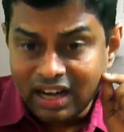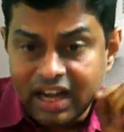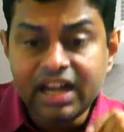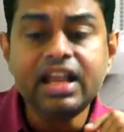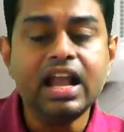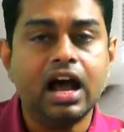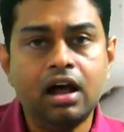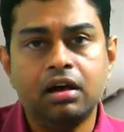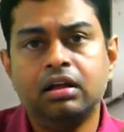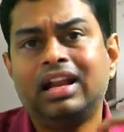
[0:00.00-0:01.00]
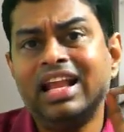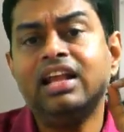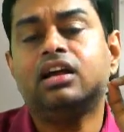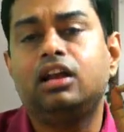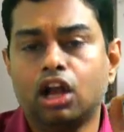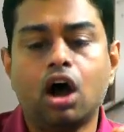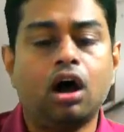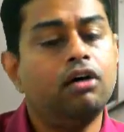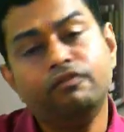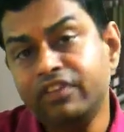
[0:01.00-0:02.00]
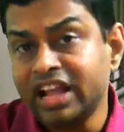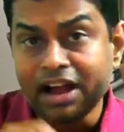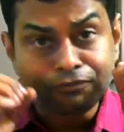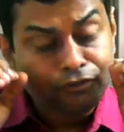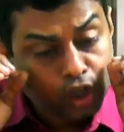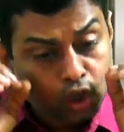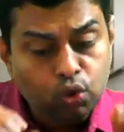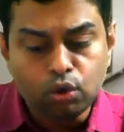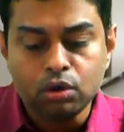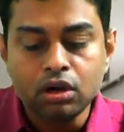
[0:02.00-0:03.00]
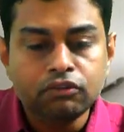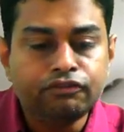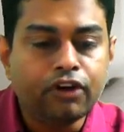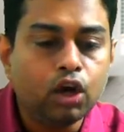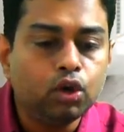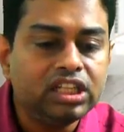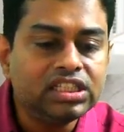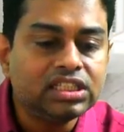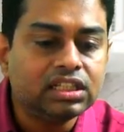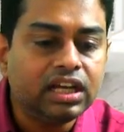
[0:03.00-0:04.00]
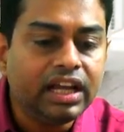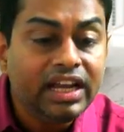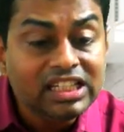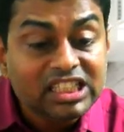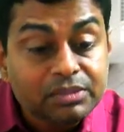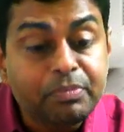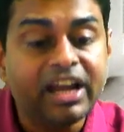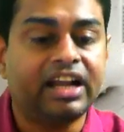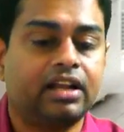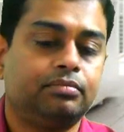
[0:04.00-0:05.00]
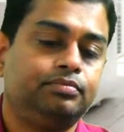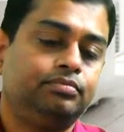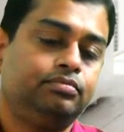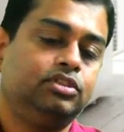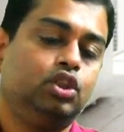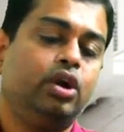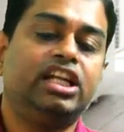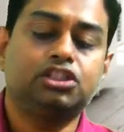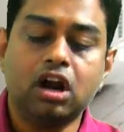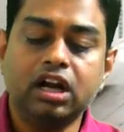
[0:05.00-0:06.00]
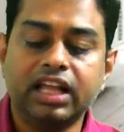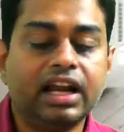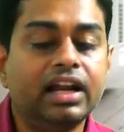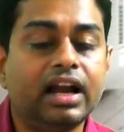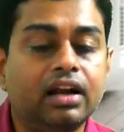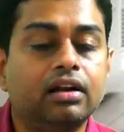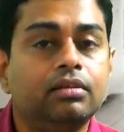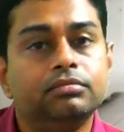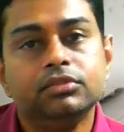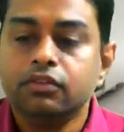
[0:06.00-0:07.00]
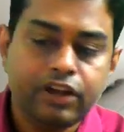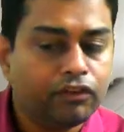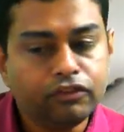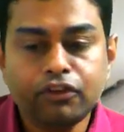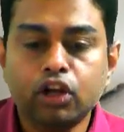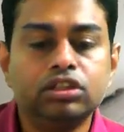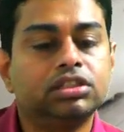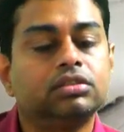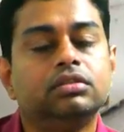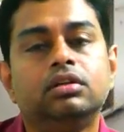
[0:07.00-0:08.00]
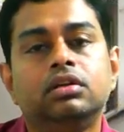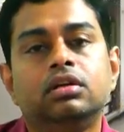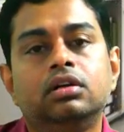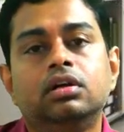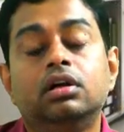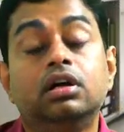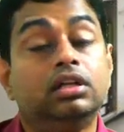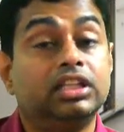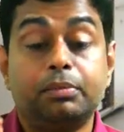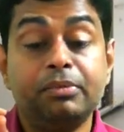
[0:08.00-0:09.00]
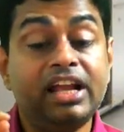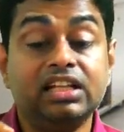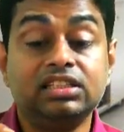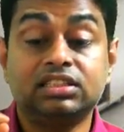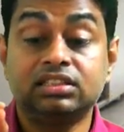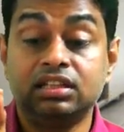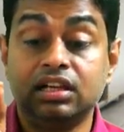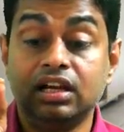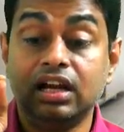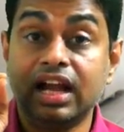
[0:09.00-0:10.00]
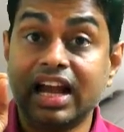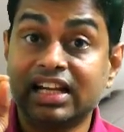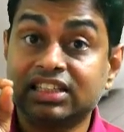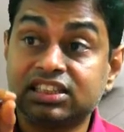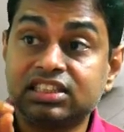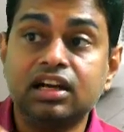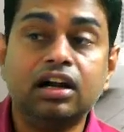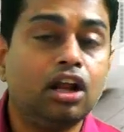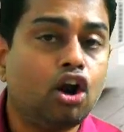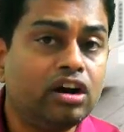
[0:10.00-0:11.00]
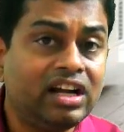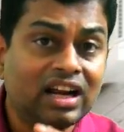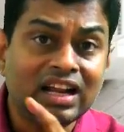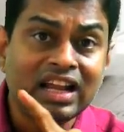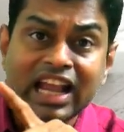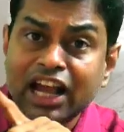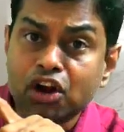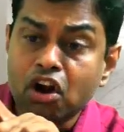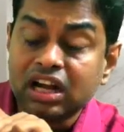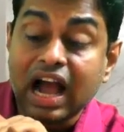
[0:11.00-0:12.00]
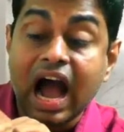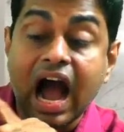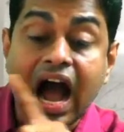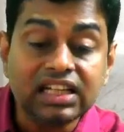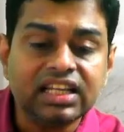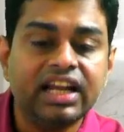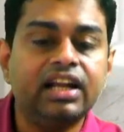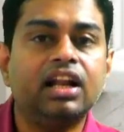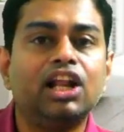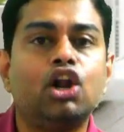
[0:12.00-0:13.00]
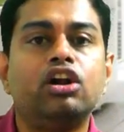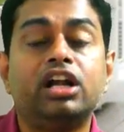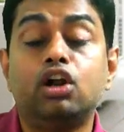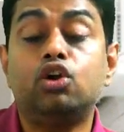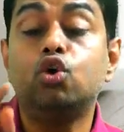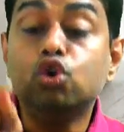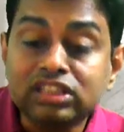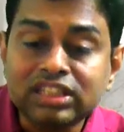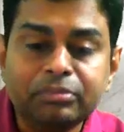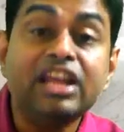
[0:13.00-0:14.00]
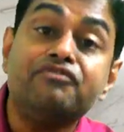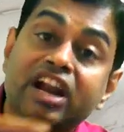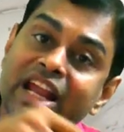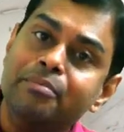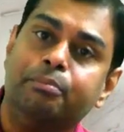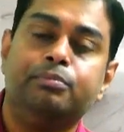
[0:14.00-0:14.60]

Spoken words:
India, like law, we have to follow this in spirit. Though it is not there in letter, we have to follow this. That means external auditor cannot ask internal auditor to do something for him.